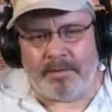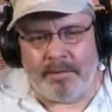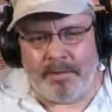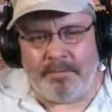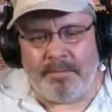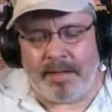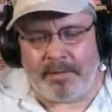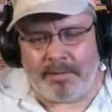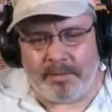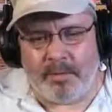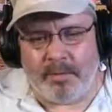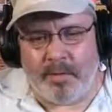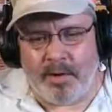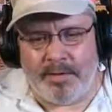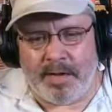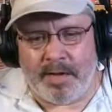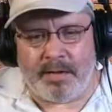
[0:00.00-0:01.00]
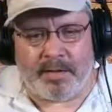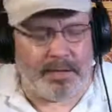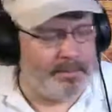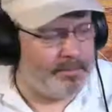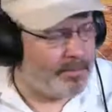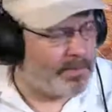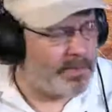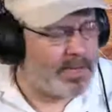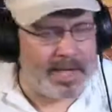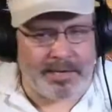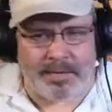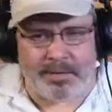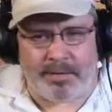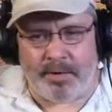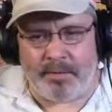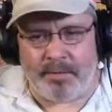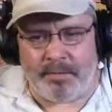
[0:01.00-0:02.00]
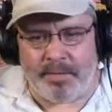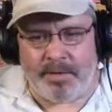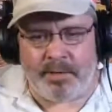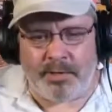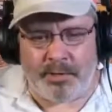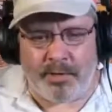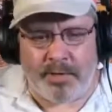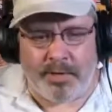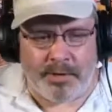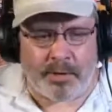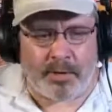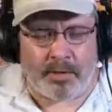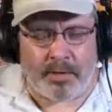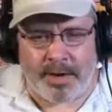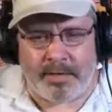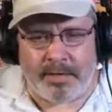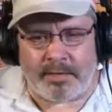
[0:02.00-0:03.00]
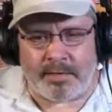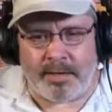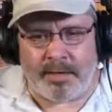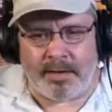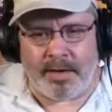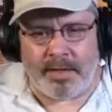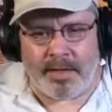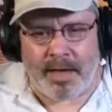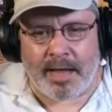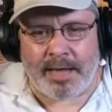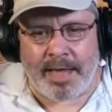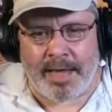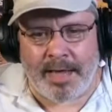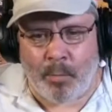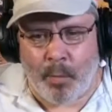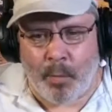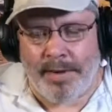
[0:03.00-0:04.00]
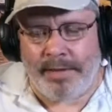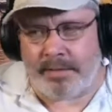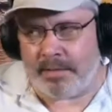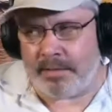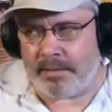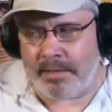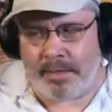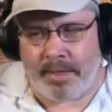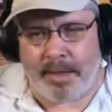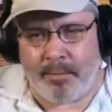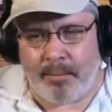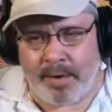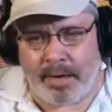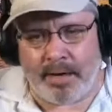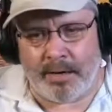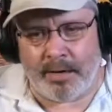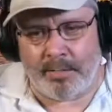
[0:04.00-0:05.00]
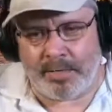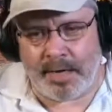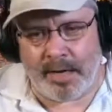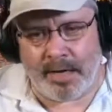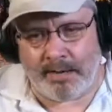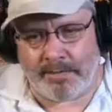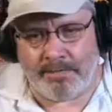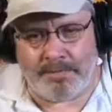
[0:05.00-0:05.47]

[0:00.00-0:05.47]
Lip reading: if that's the one that Clifford's catching all the fish on and your grandson, I can't wait to see that when it comes out.